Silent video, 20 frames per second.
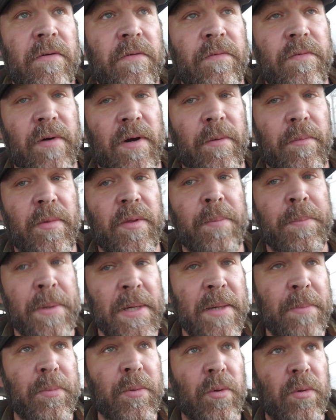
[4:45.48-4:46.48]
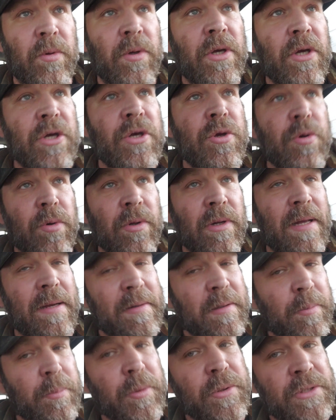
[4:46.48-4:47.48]
from the people you
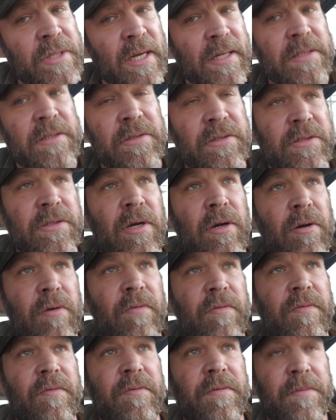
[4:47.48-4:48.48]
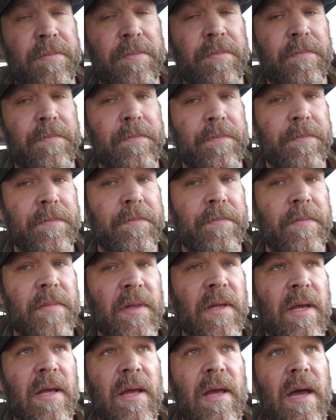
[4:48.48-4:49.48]
claim to protect and serve?
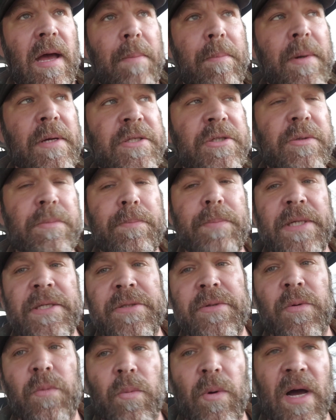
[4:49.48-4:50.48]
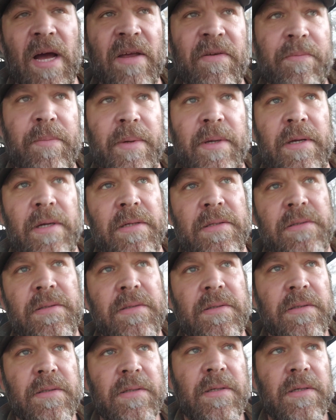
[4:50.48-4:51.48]
I bet you beat your wife
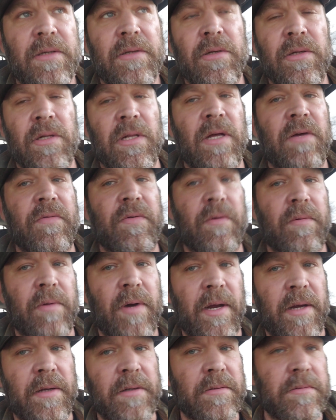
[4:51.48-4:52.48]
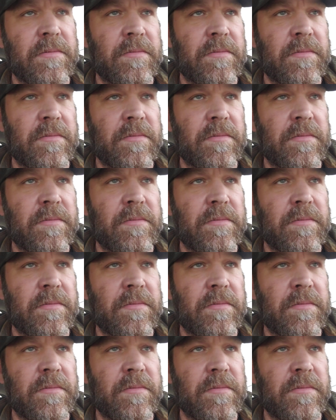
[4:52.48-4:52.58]
because you love her, right?